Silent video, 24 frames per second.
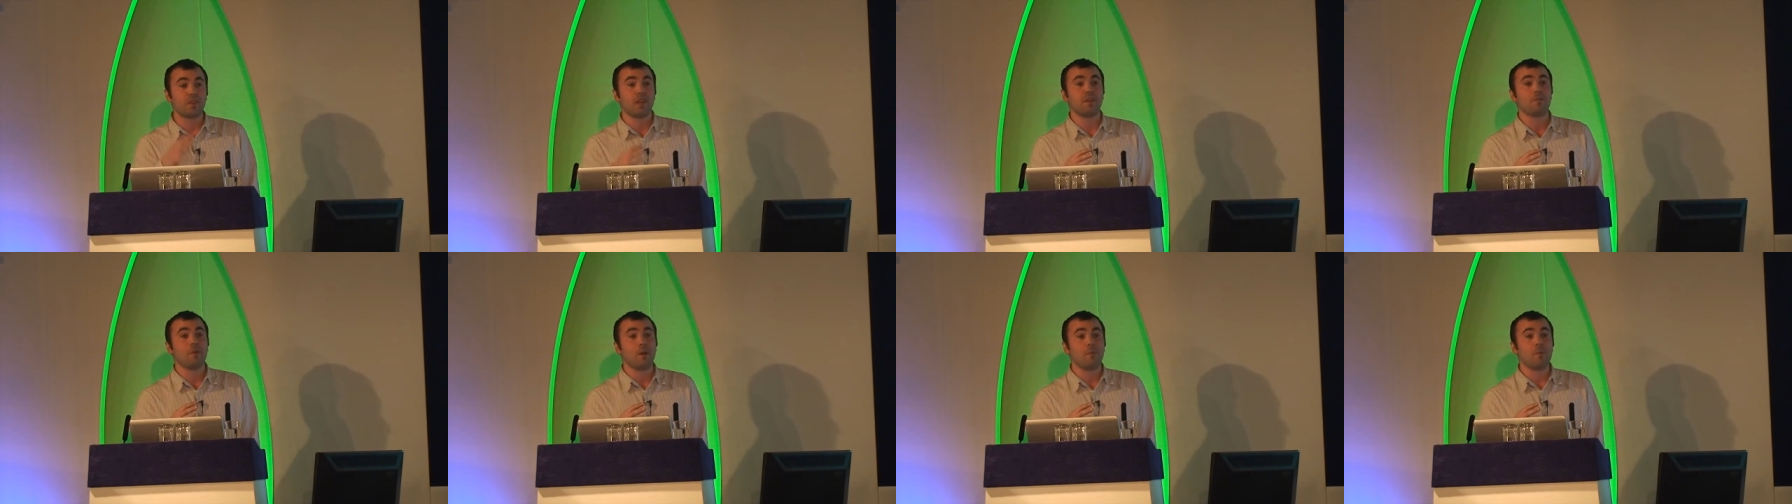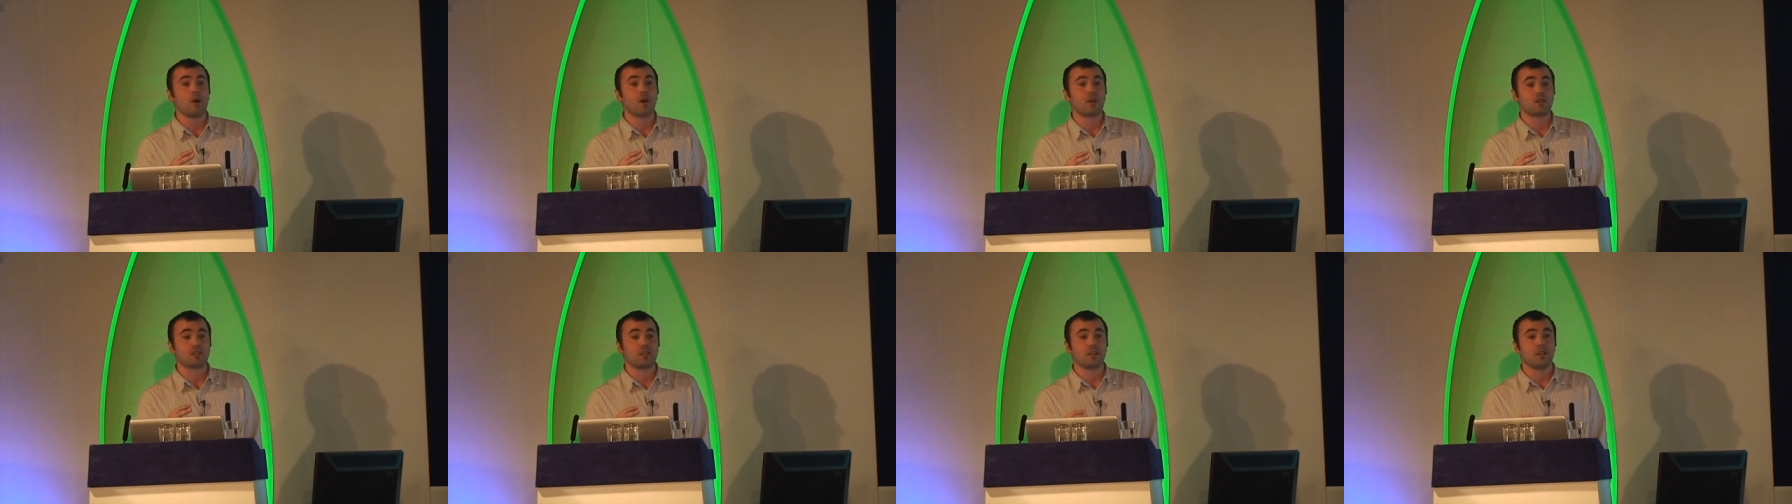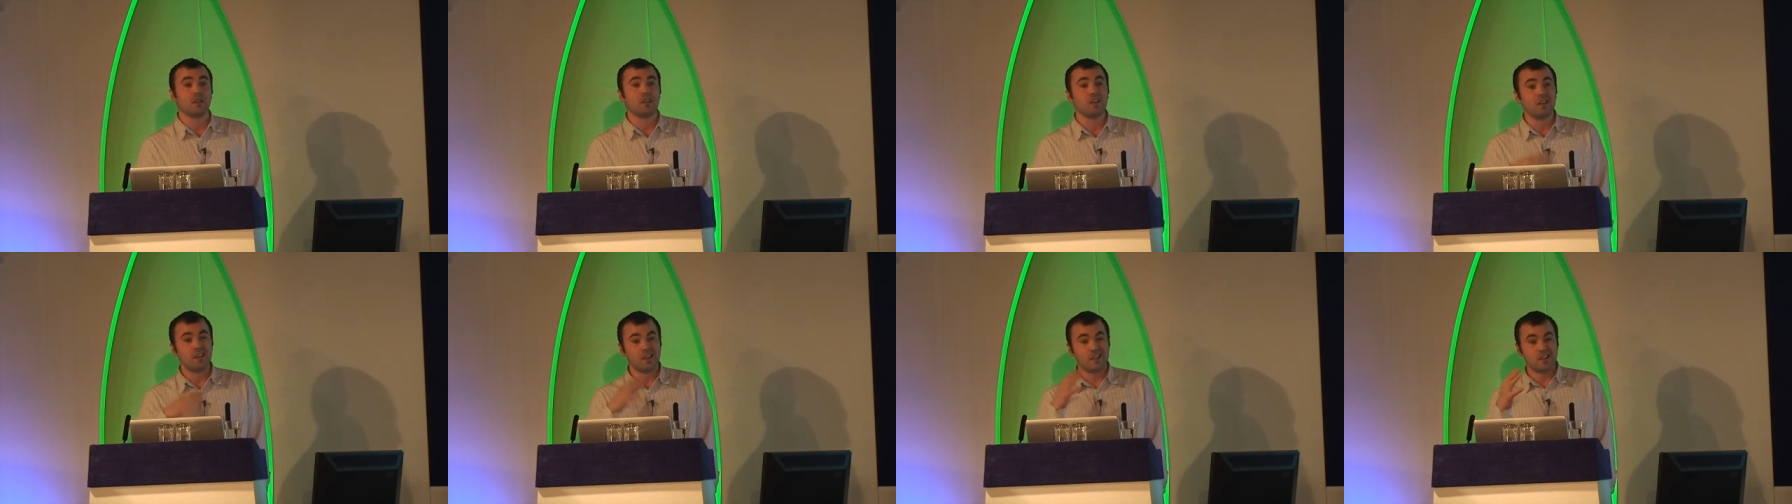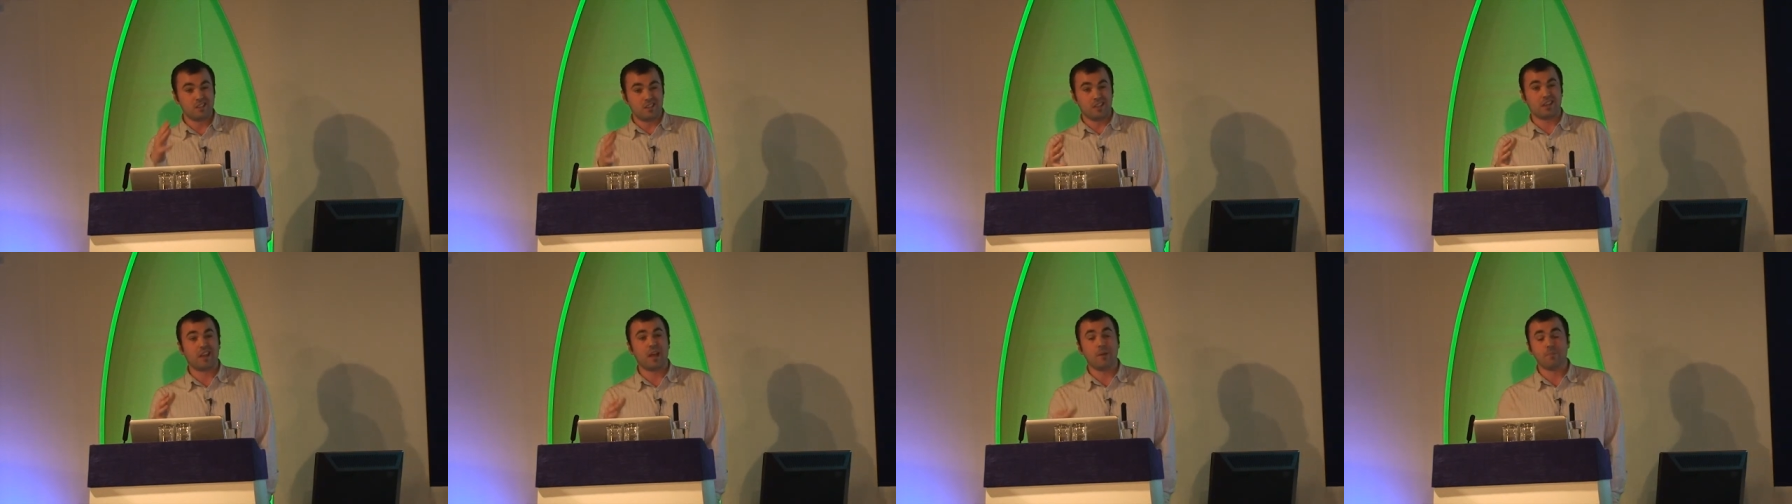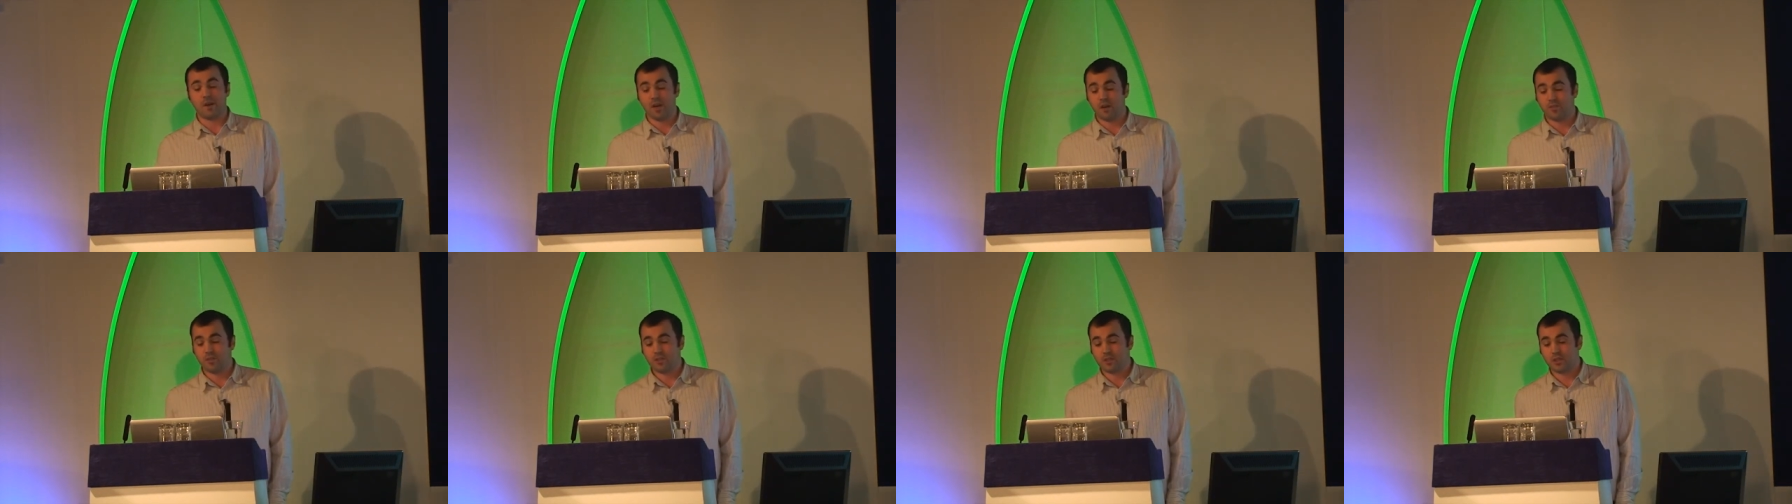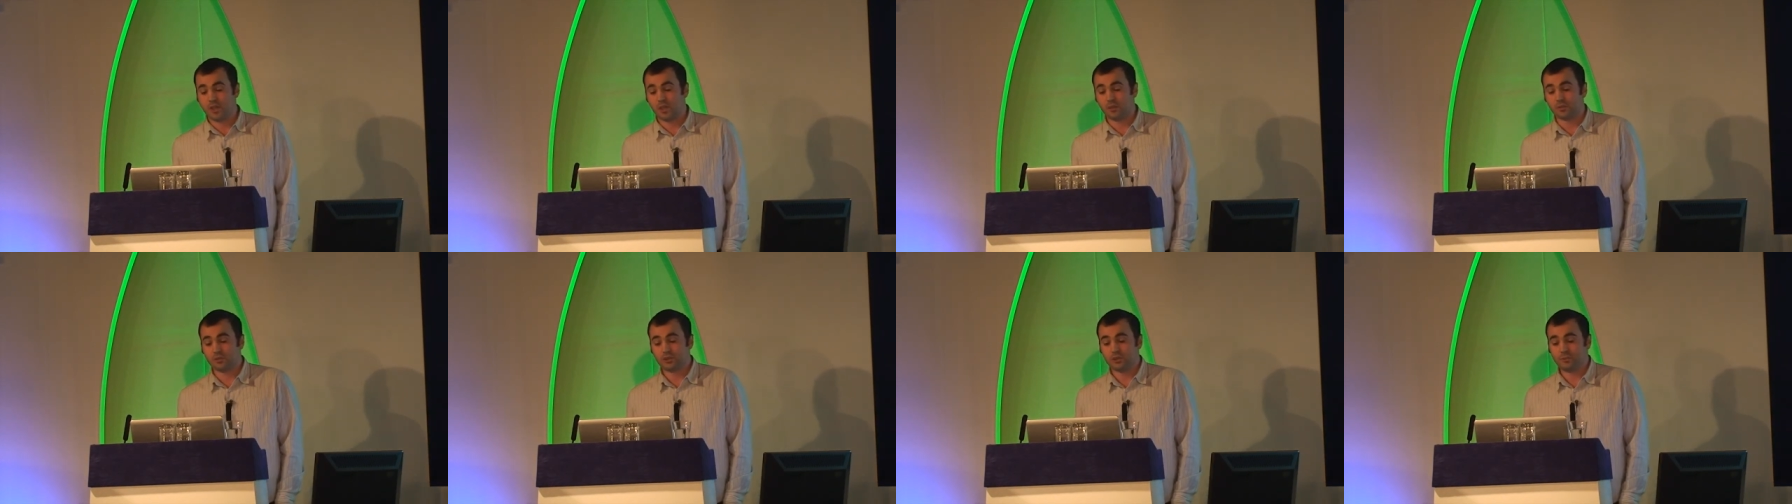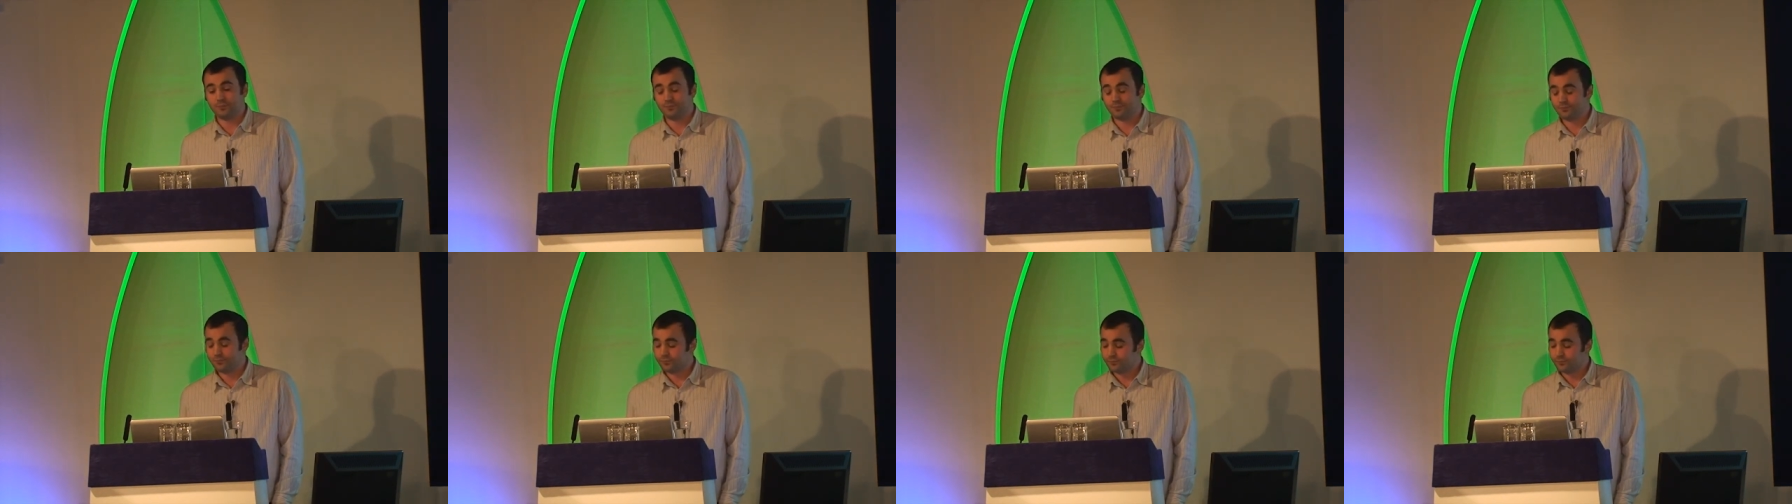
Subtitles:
email marketing to get better results.